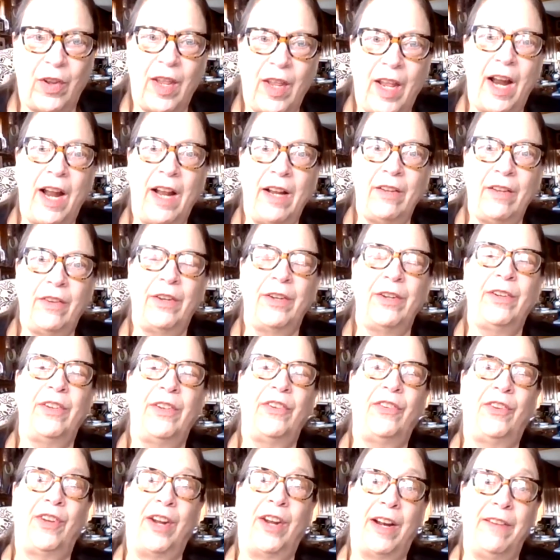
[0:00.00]
so then i learned
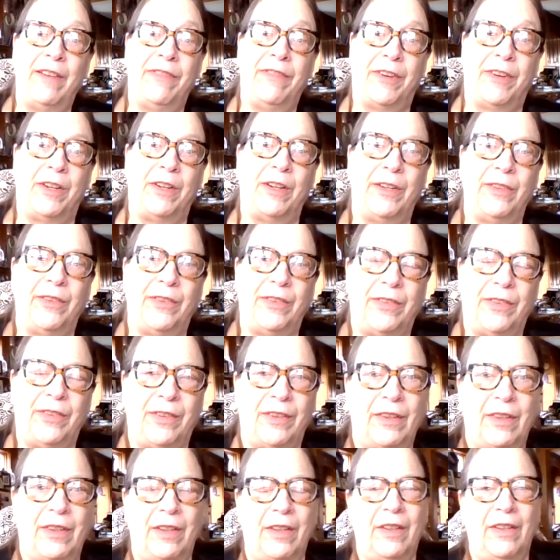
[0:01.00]
to stifle
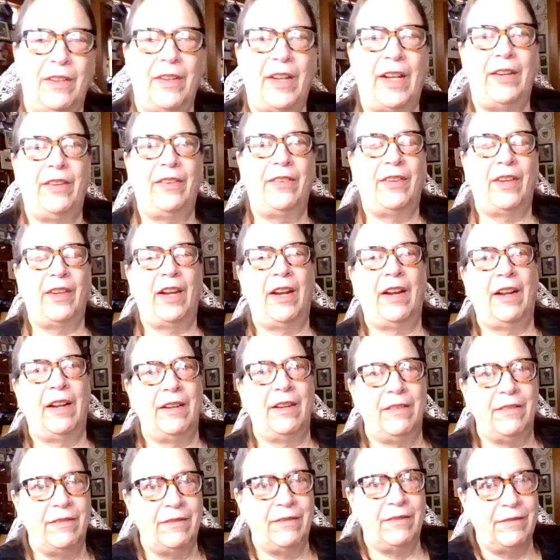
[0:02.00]
as they said
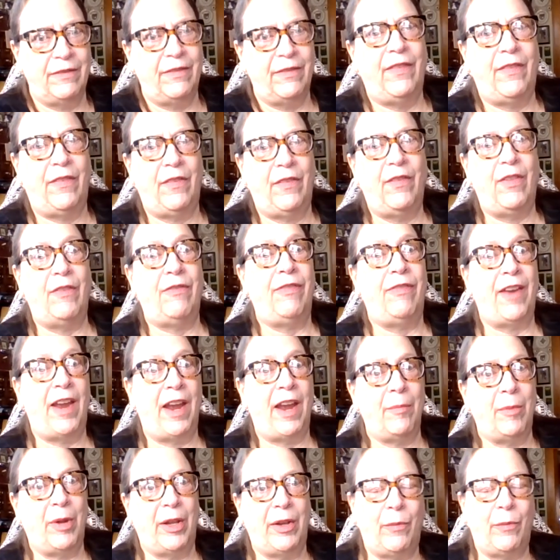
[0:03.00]
on the
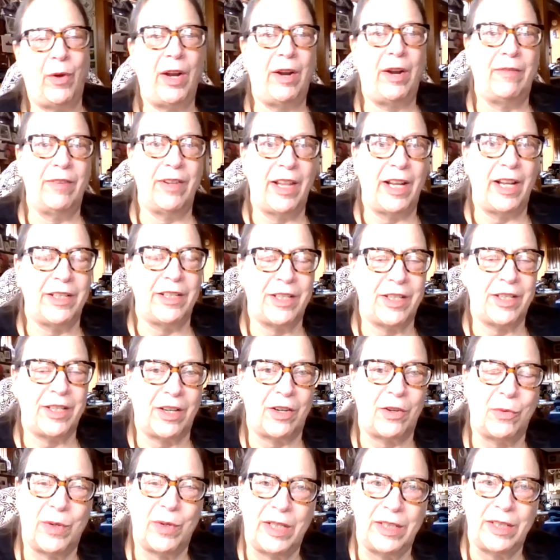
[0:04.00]
family whatever that
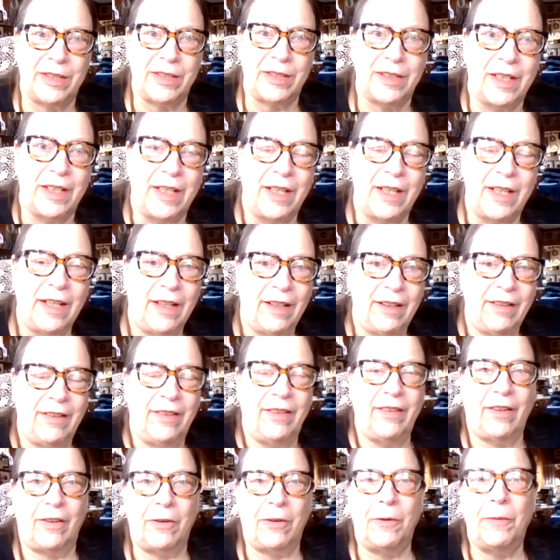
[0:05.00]
show was
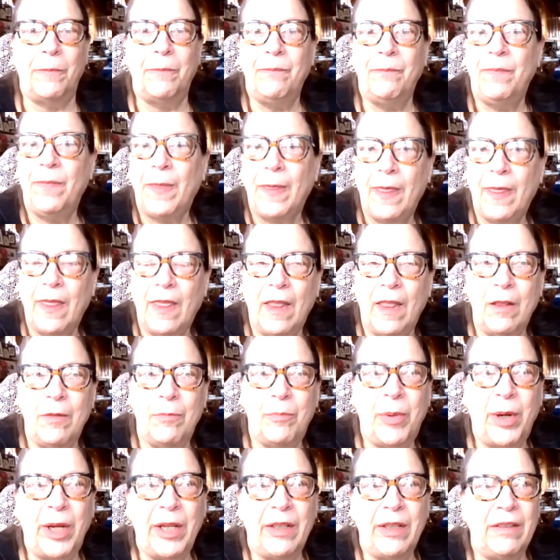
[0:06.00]
so
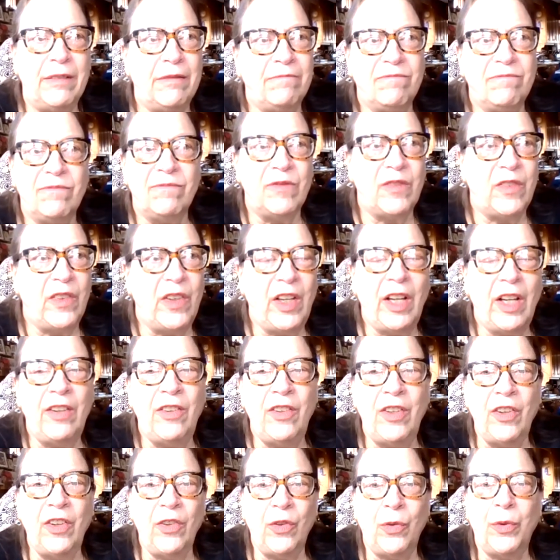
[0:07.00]
but
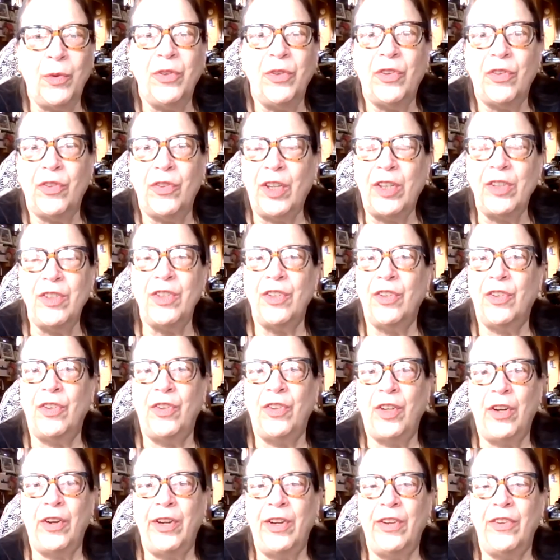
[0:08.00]
it just was such a
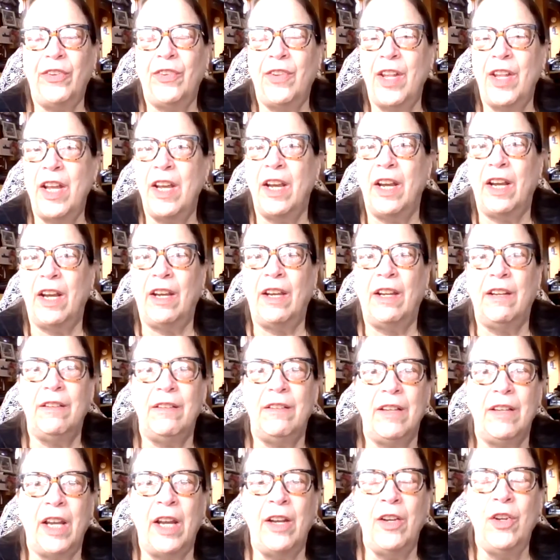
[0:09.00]
serious thing
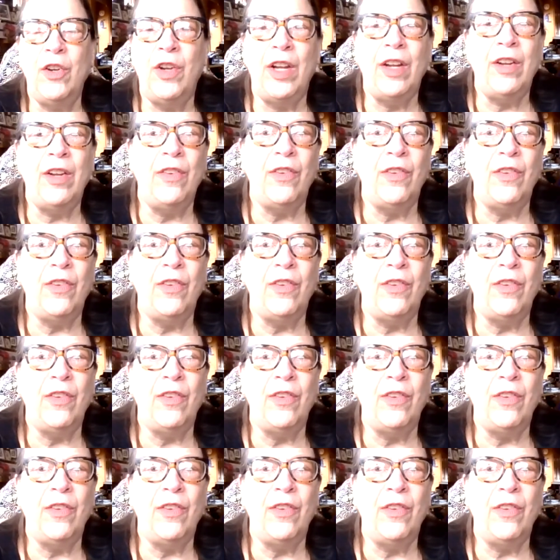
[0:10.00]
and and you